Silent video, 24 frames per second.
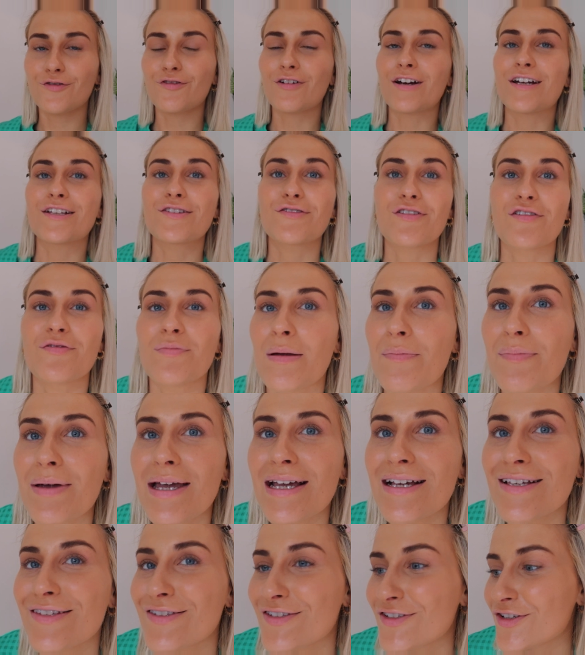Right, so I have my
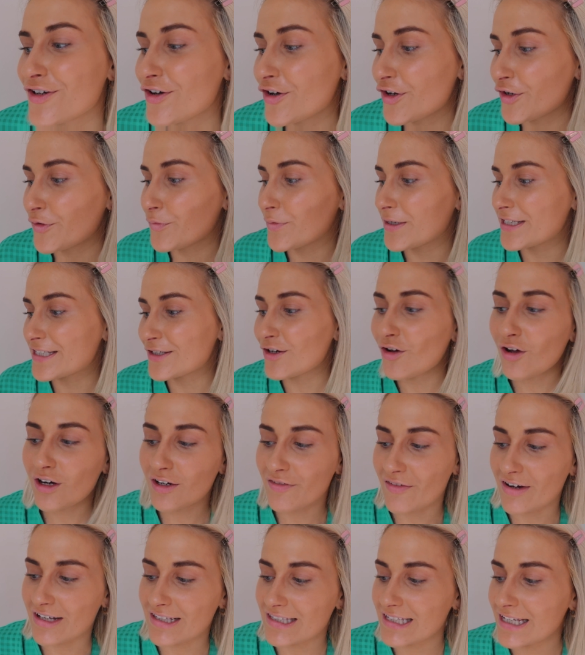base done. We did all of
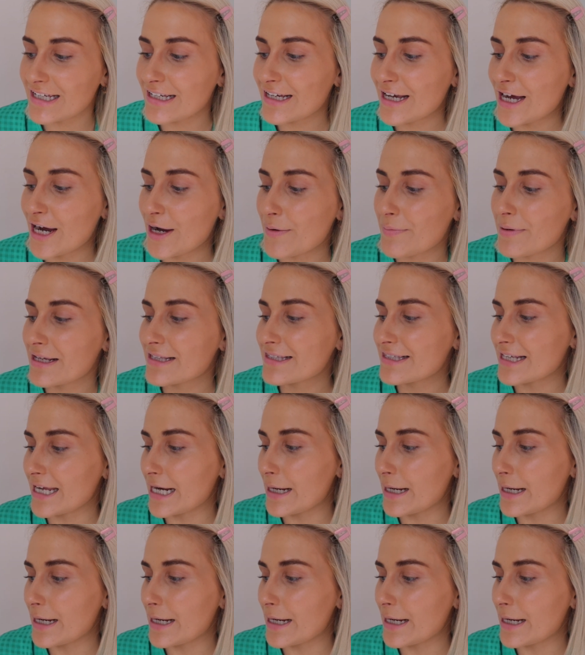our skincare bits,